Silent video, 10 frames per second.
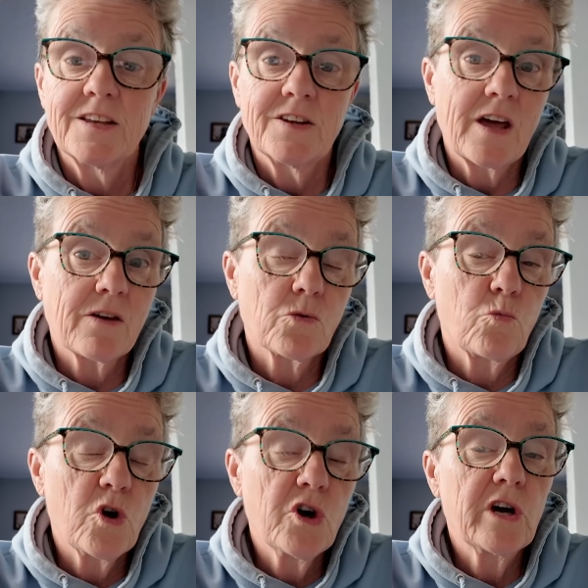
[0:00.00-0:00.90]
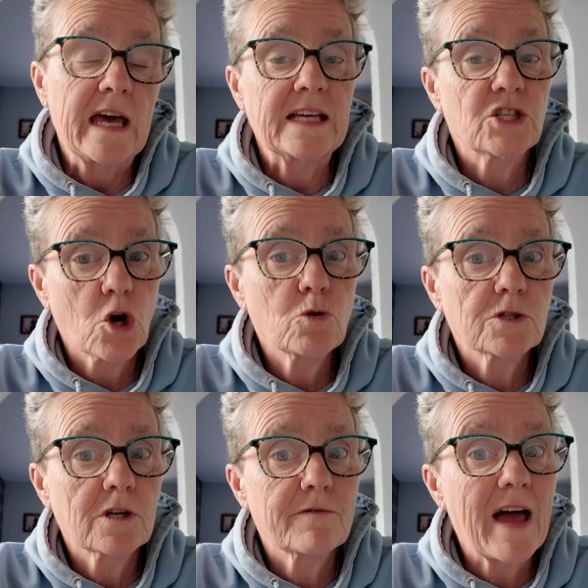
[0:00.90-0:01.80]
Now there were a
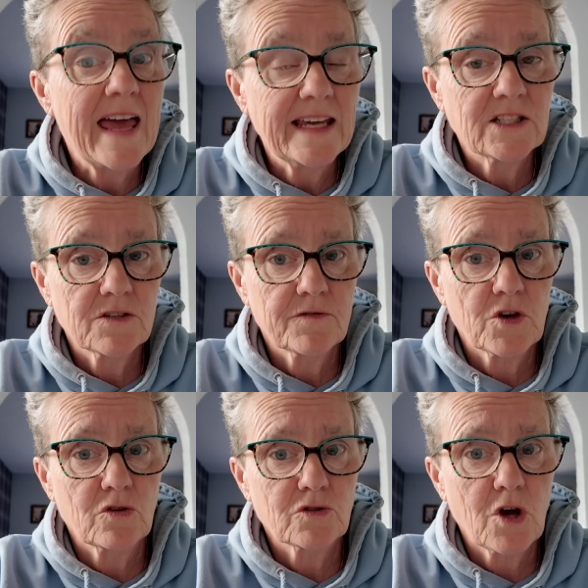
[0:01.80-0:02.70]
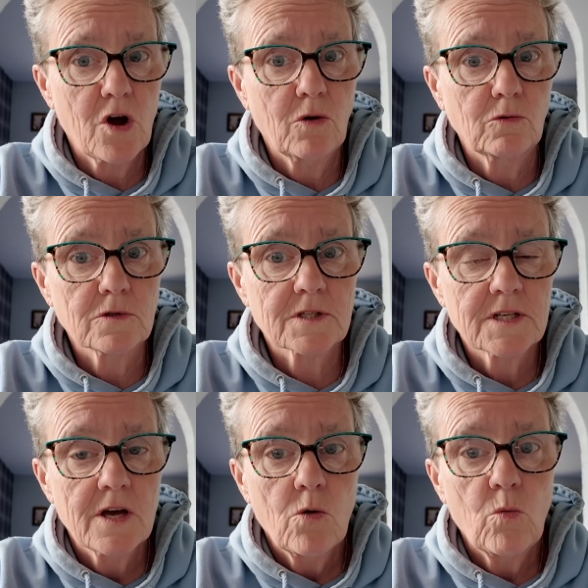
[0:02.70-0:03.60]
total of 8 of those holes
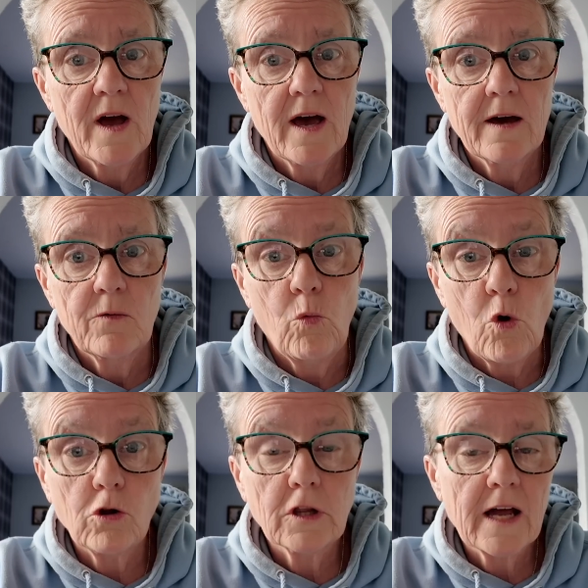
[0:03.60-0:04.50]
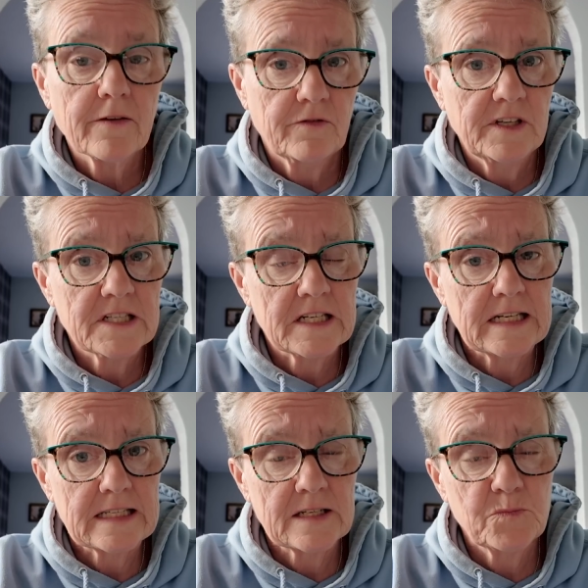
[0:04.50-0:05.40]
where wall light
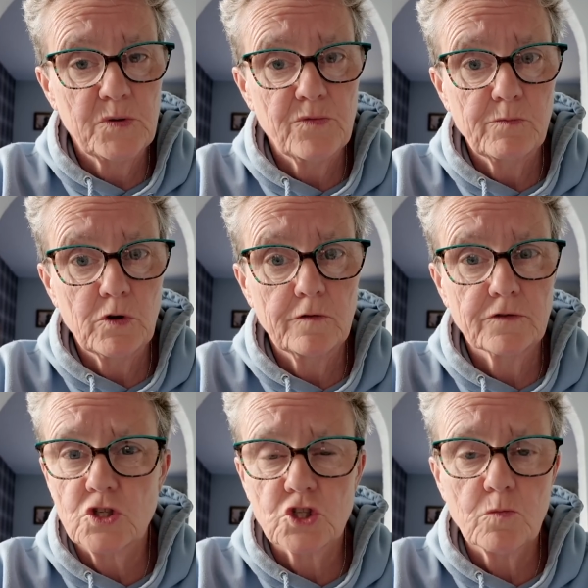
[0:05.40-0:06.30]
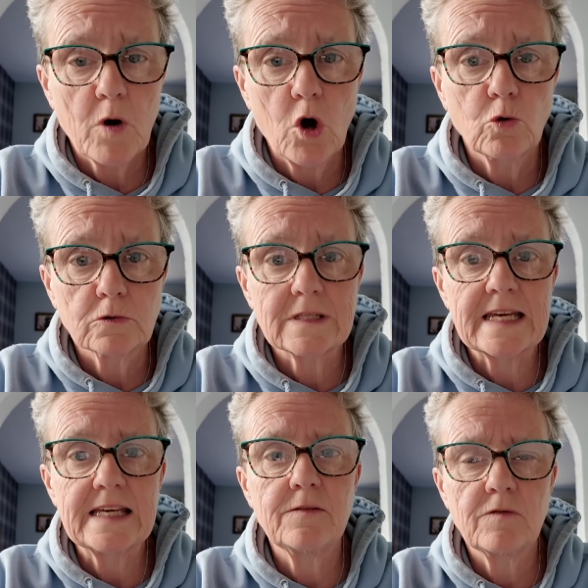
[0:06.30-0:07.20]
fittings had been removed and some old
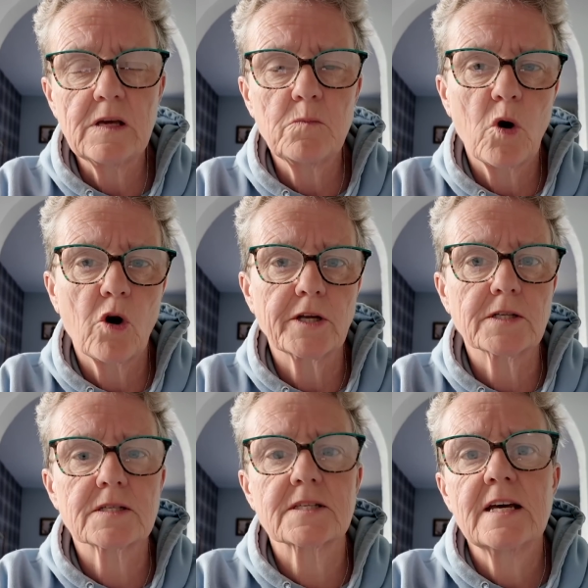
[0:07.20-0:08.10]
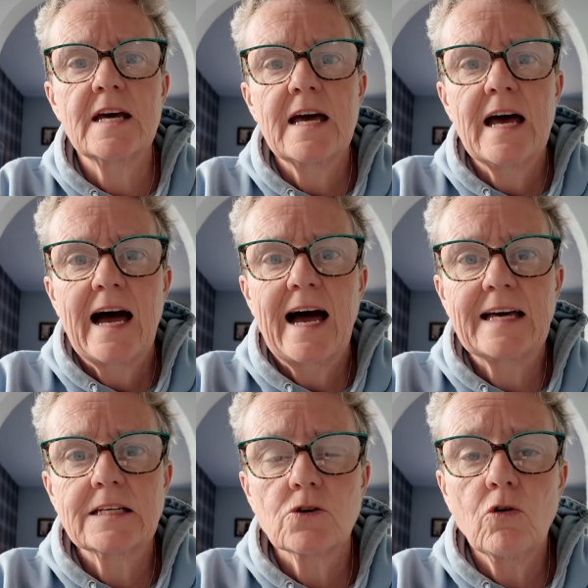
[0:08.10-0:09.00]
TV points.
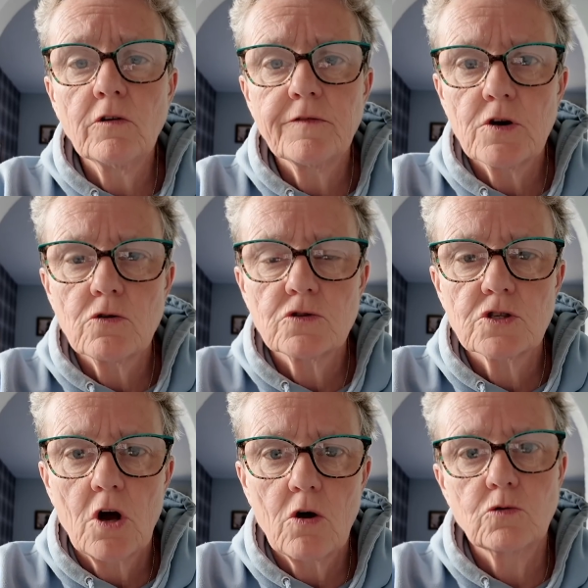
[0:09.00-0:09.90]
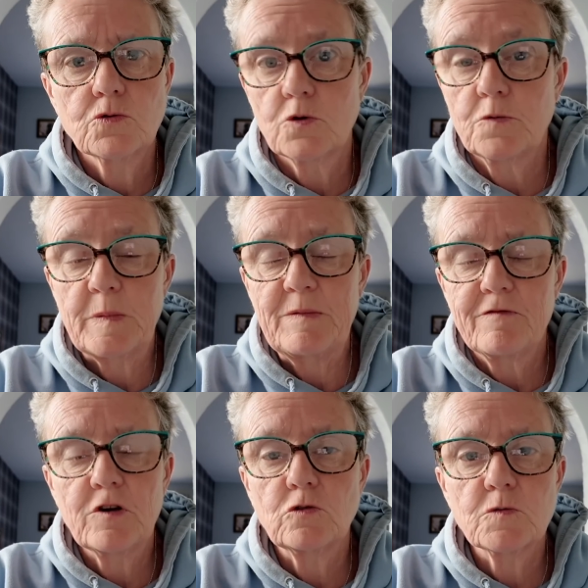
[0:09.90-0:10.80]
And all of those holes would have been
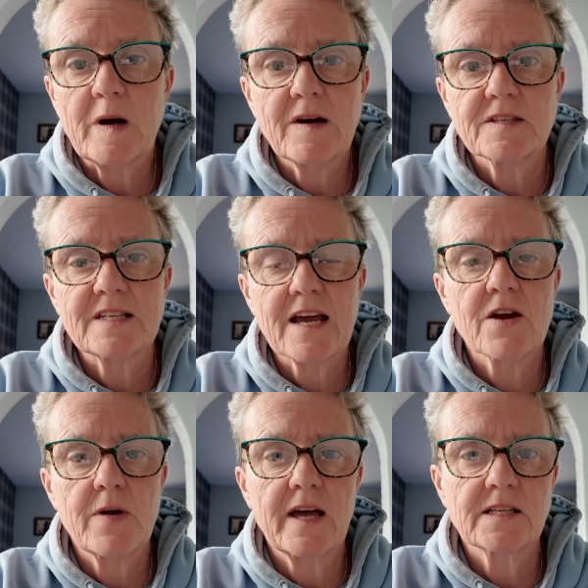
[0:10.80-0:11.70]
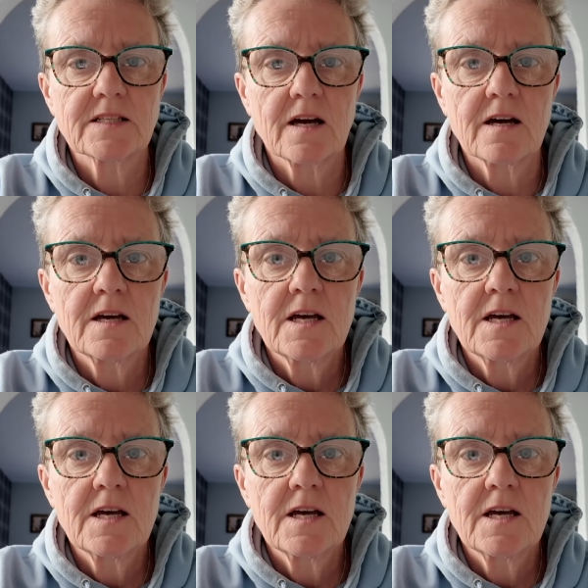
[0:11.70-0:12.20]
filled by the decorator.